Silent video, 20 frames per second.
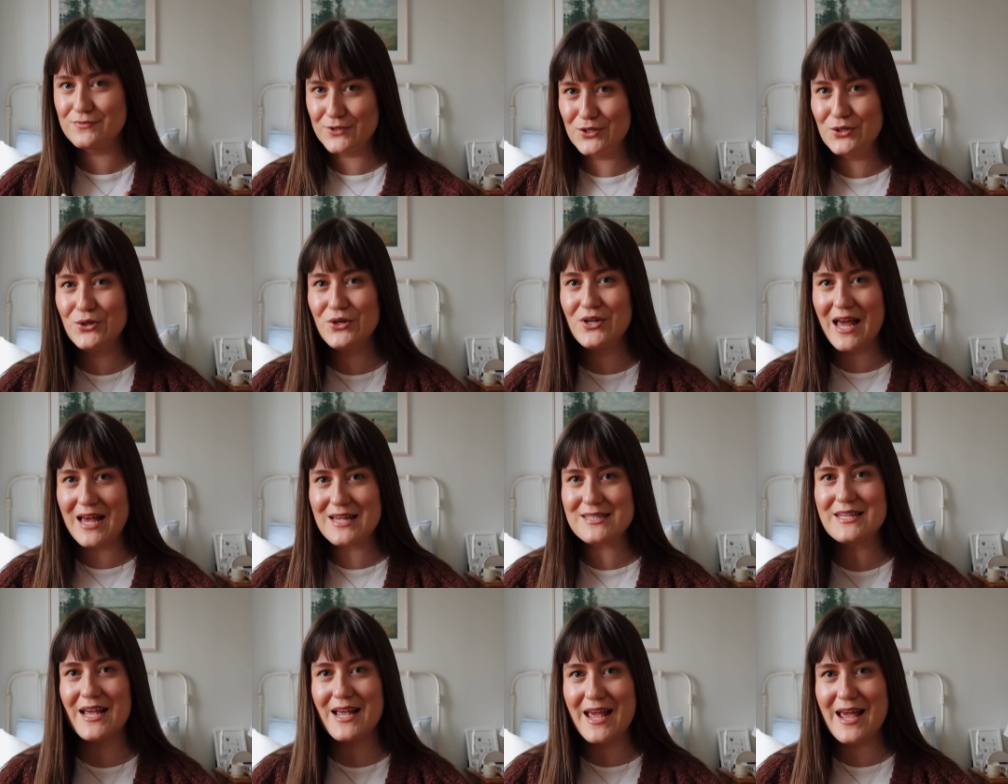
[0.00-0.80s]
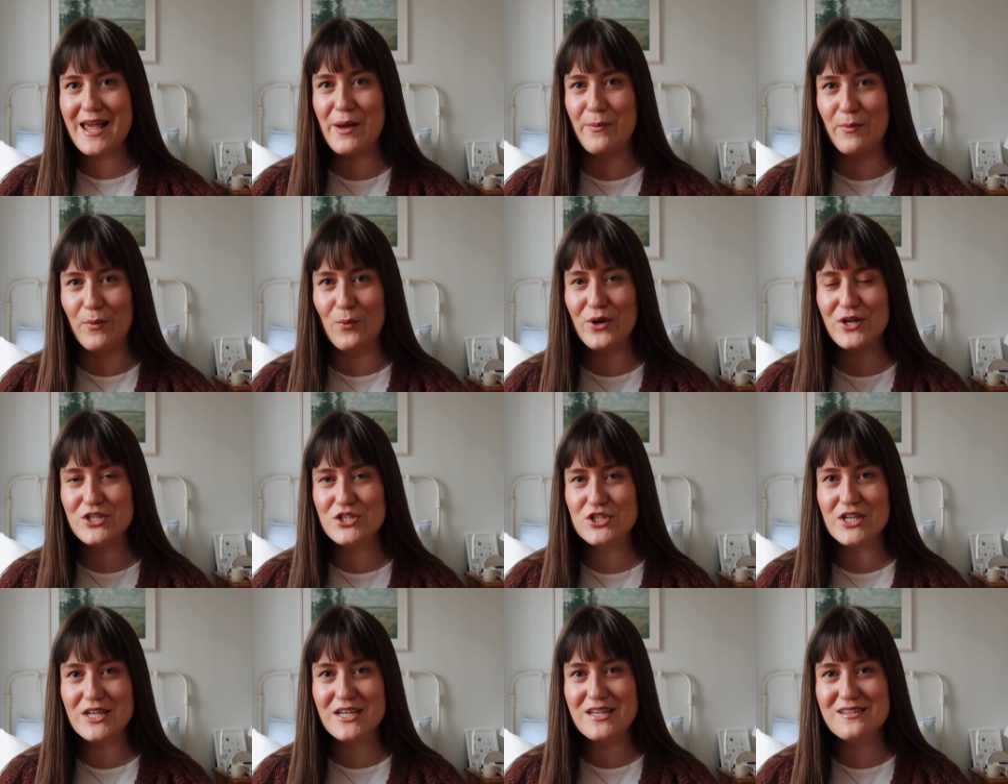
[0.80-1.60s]
good as I am,
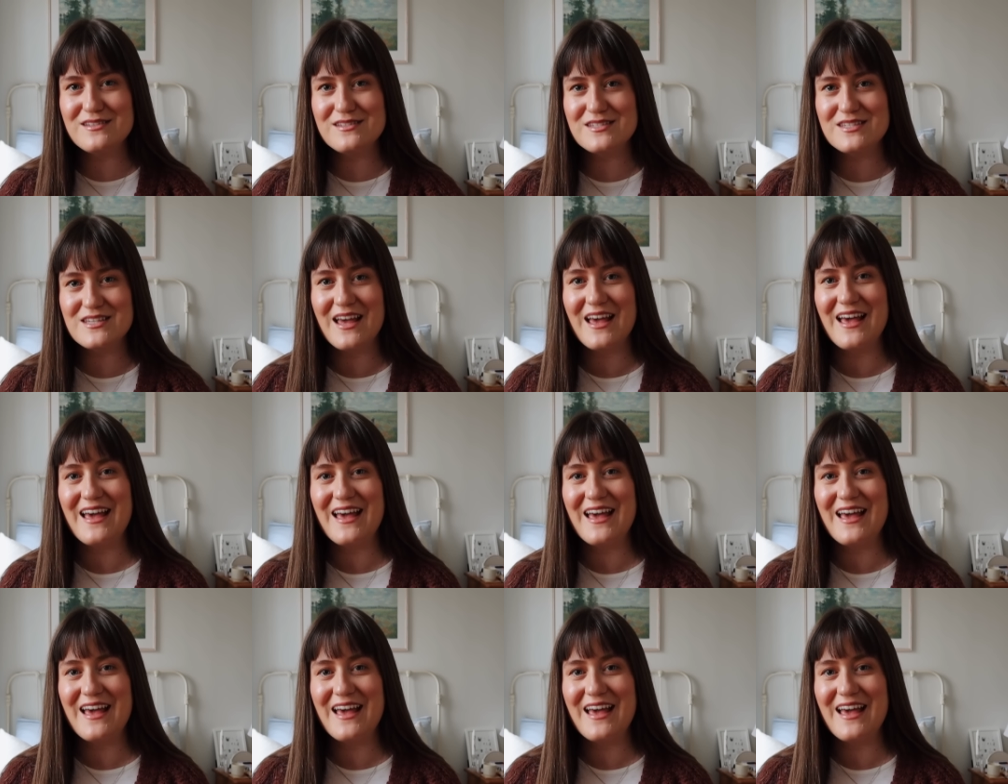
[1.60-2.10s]
which is